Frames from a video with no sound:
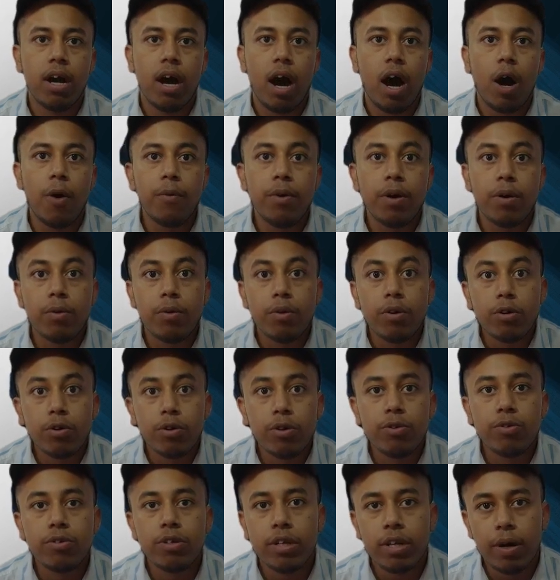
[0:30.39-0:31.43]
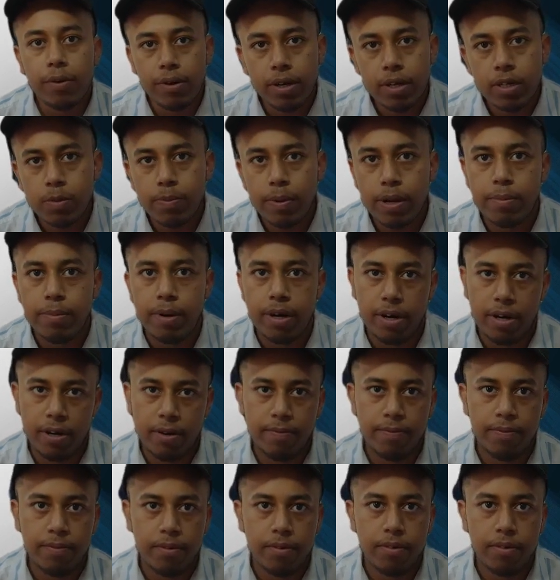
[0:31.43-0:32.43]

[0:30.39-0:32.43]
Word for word: how we are going to use in our experiment.